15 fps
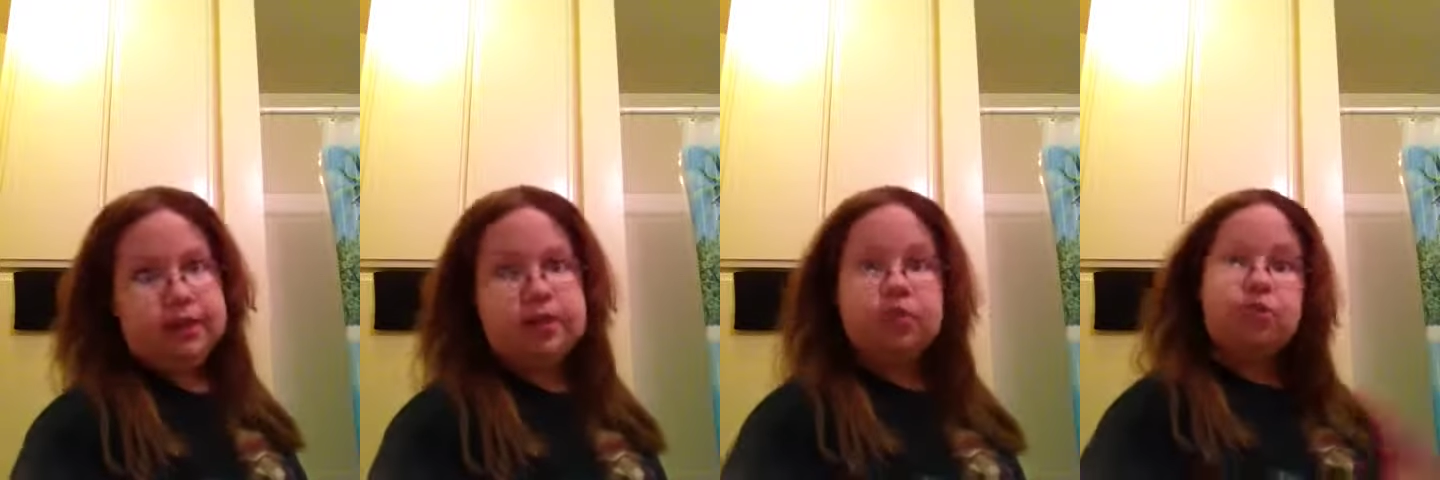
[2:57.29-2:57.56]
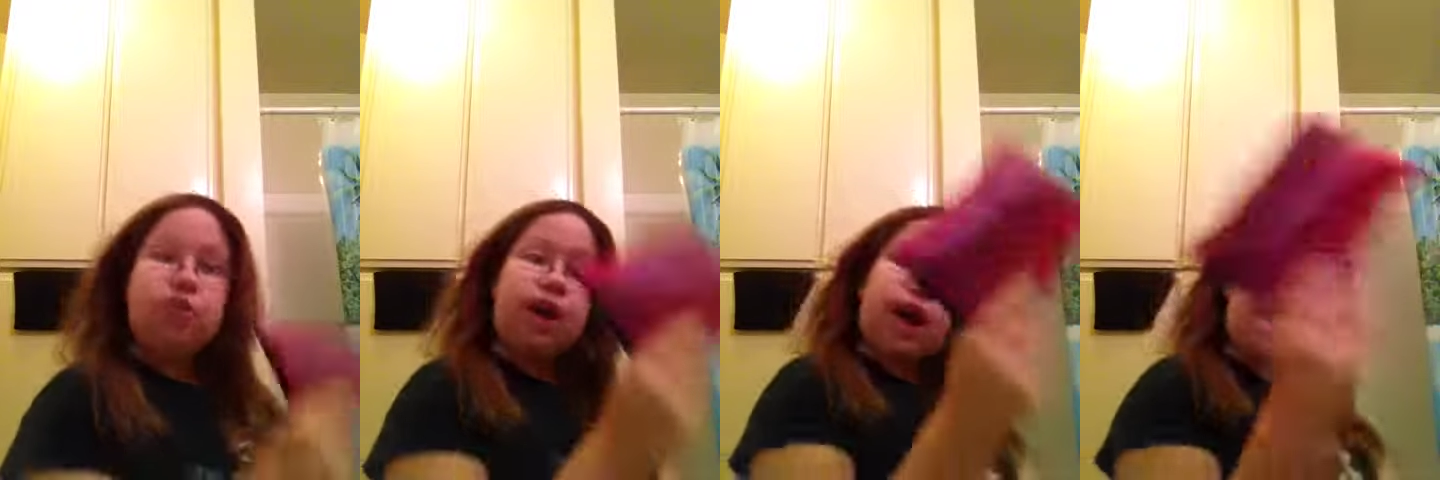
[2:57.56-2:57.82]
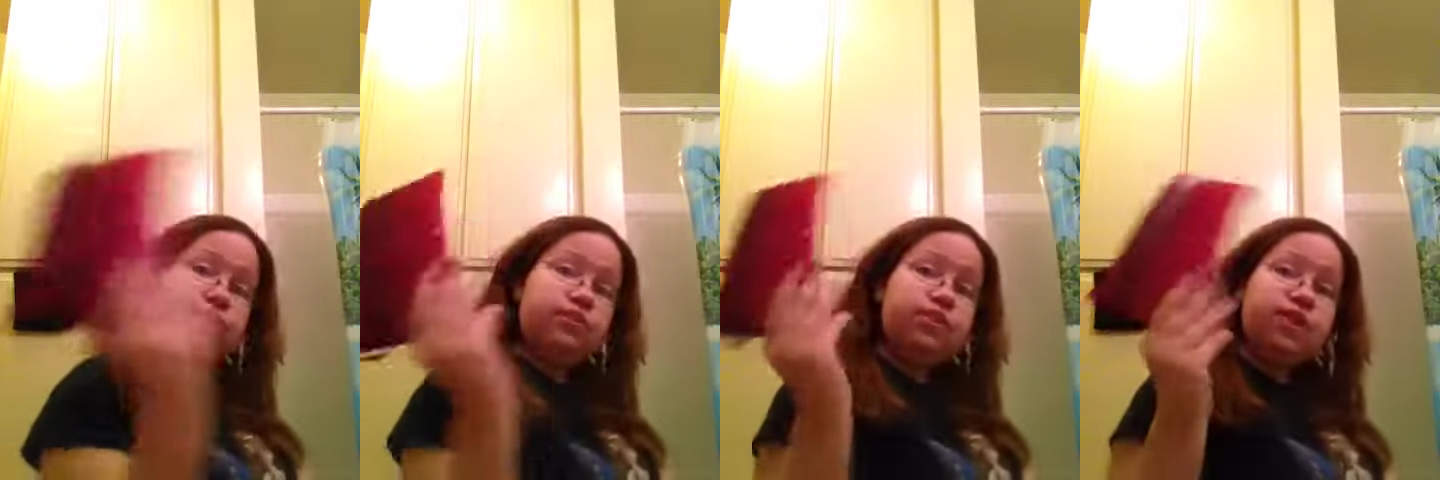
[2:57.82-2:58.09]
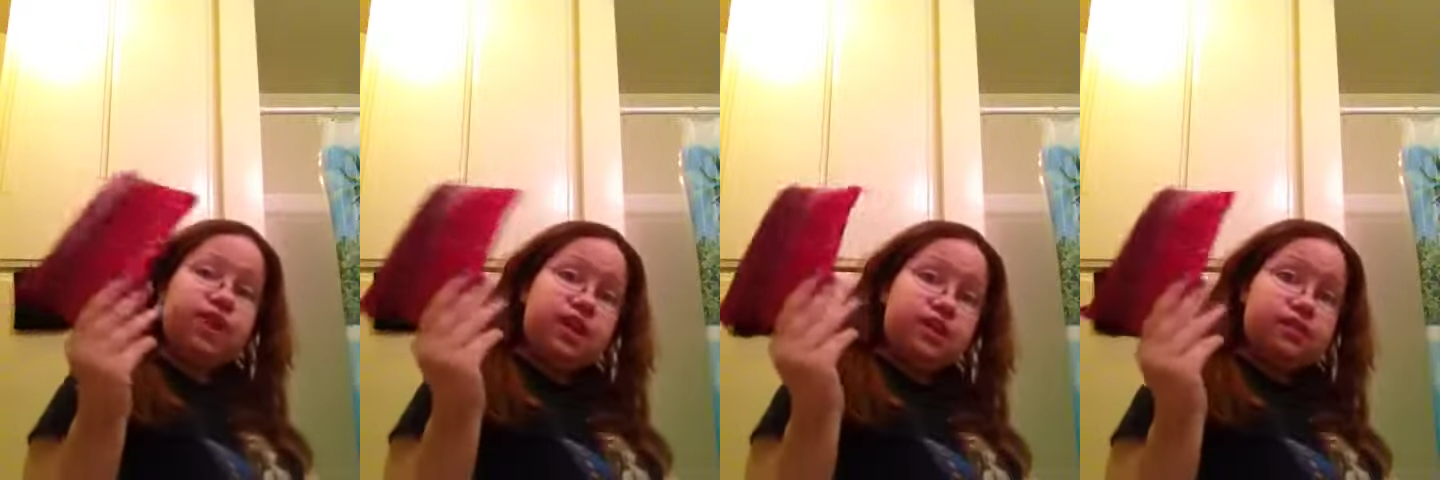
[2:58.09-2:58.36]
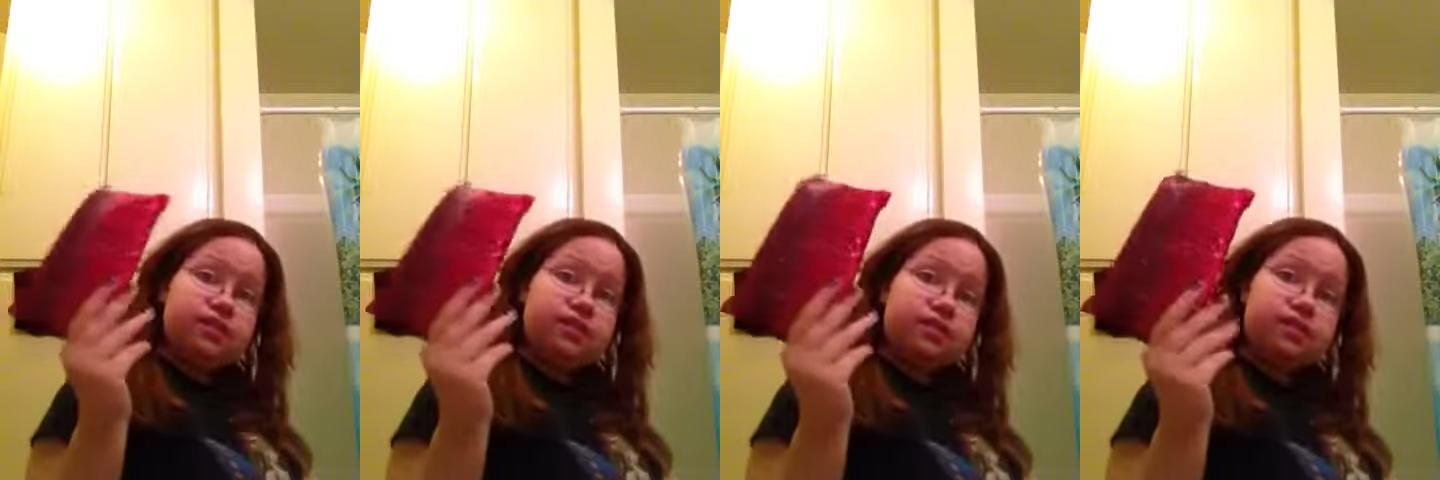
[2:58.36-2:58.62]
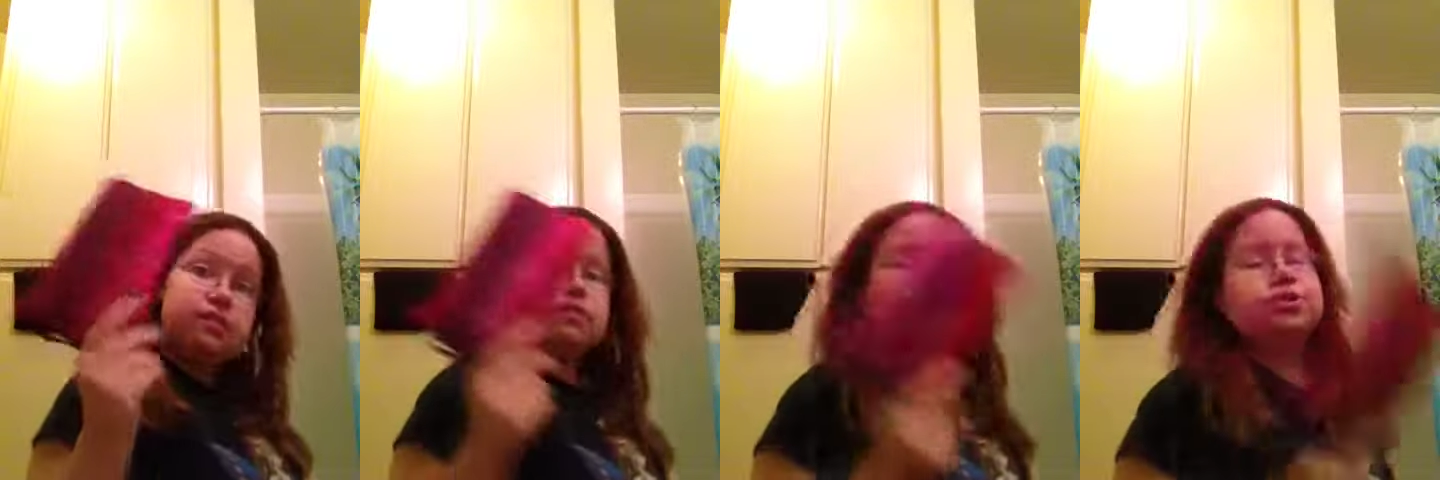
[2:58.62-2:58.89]
You have
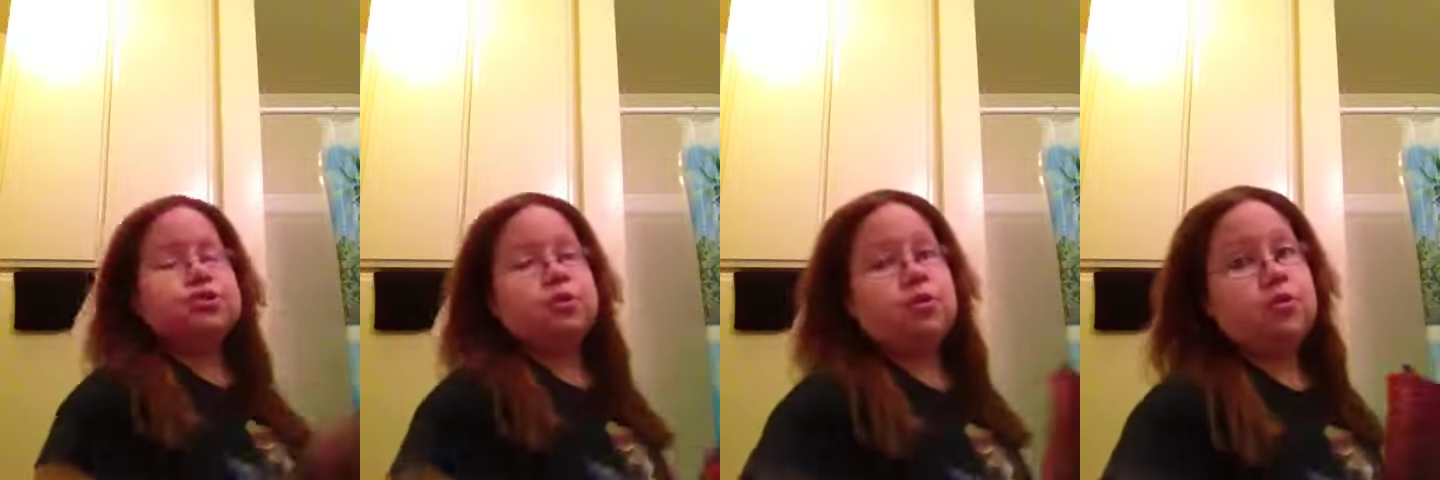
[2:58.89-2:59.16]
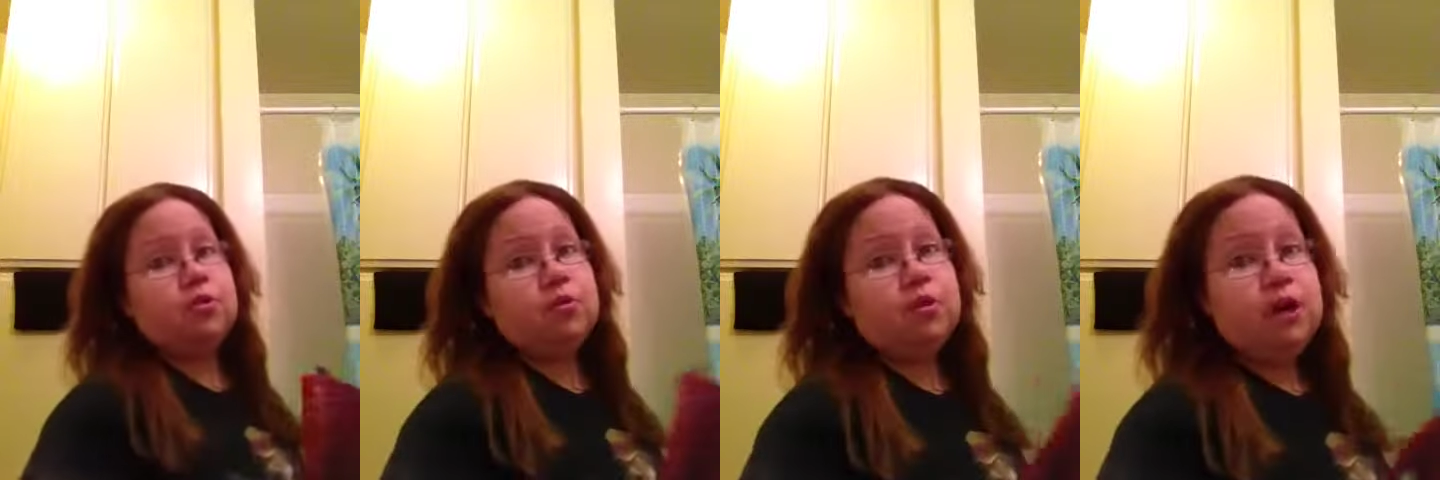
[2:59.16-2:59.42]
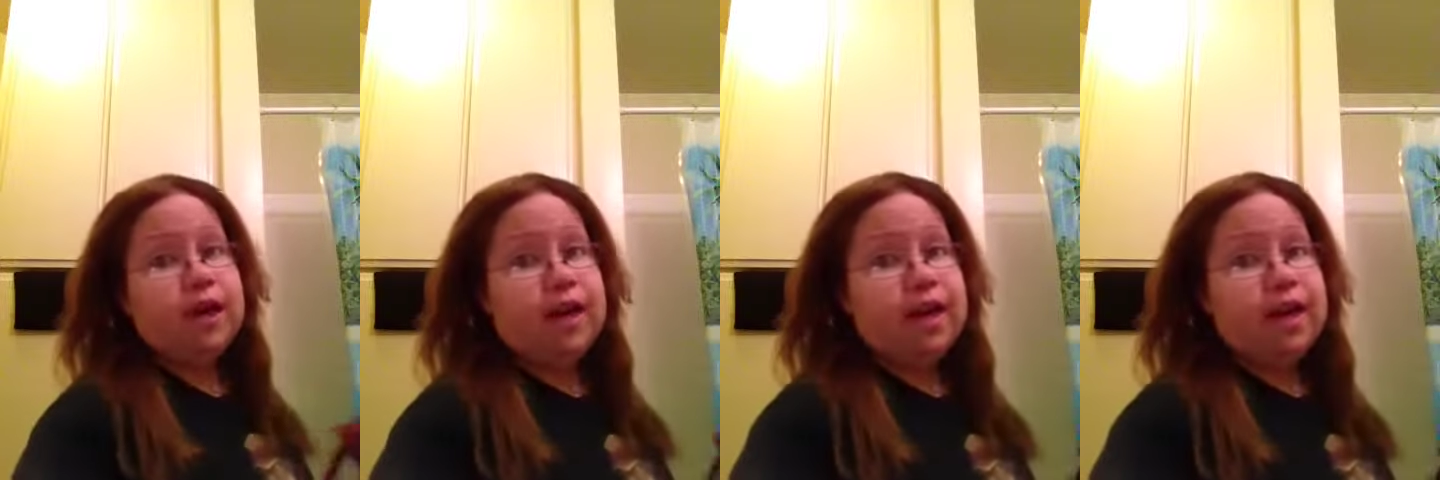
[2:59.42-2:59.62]
this. So,